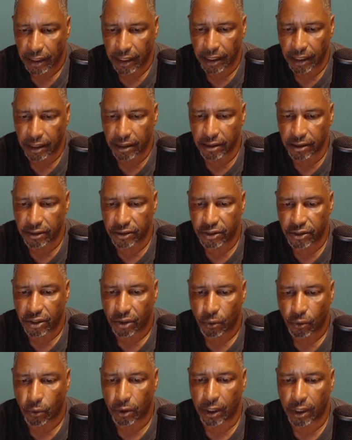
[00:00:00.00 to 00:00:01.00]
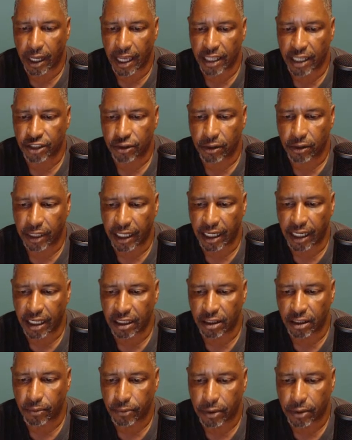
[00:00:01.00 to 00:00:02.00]
is we're actually
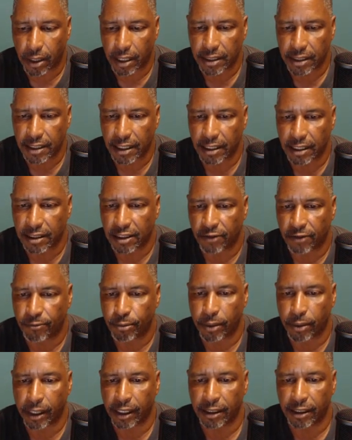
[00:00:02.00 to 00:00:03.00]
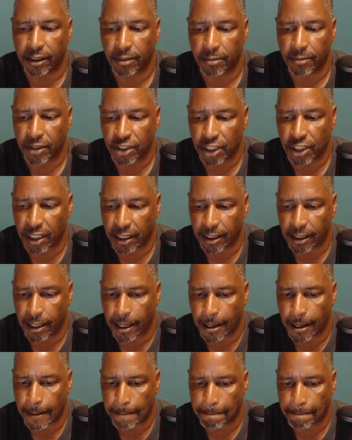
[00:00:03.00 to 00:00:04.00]
in the process of bringing the machine
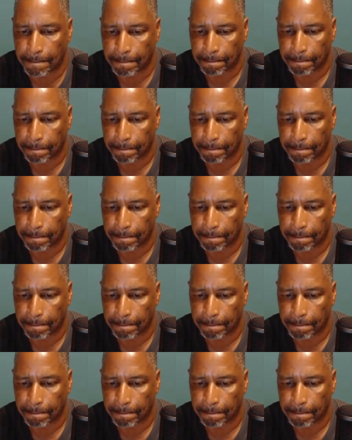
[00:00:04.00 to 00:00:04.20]
up.